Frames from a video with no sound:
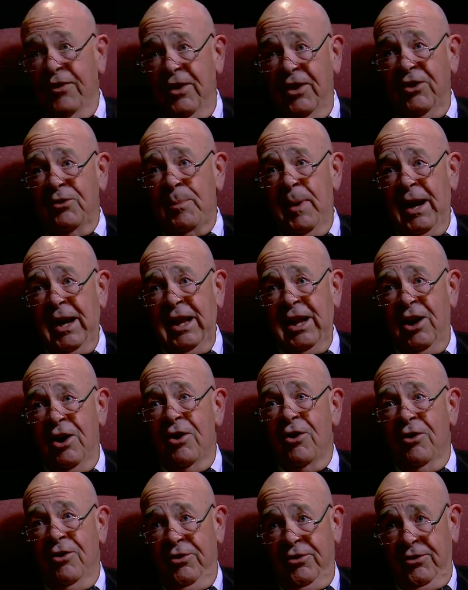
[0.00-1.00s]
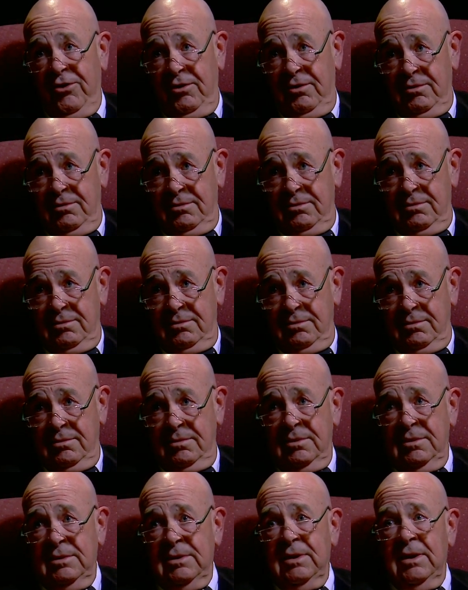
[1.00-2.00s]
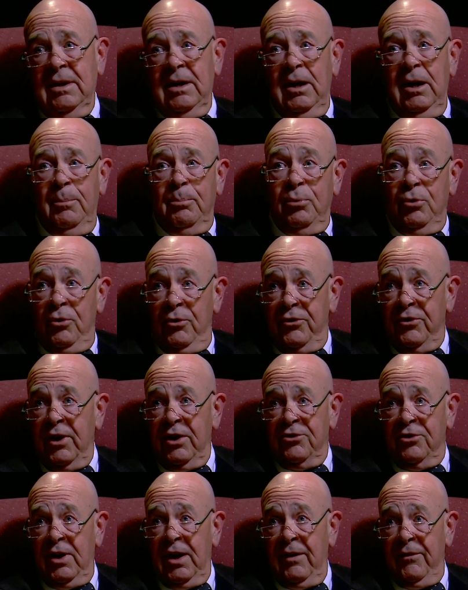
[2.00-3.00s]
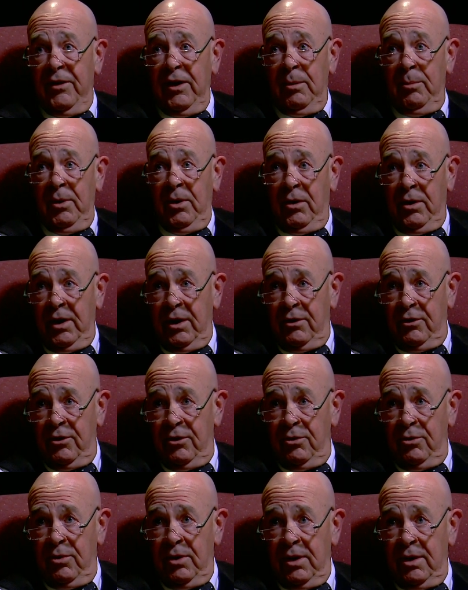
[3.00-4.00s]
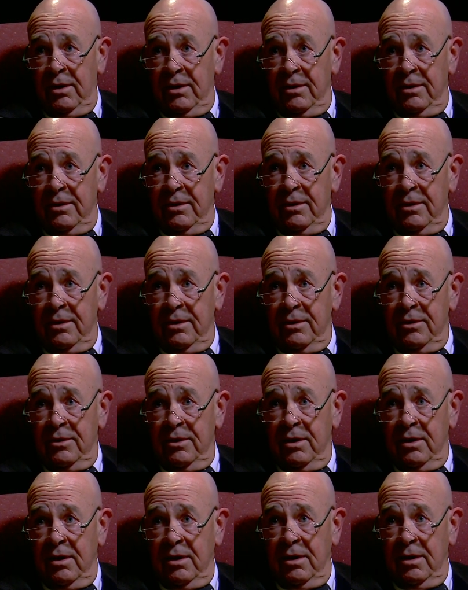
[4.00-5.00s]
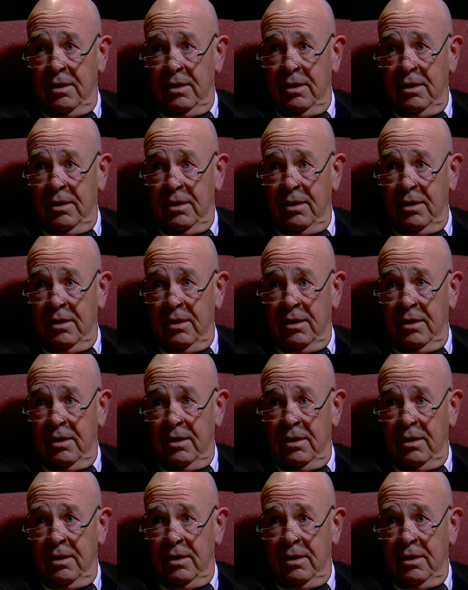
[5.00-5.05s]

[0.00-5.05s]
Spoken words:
these many years proves that you have the ability to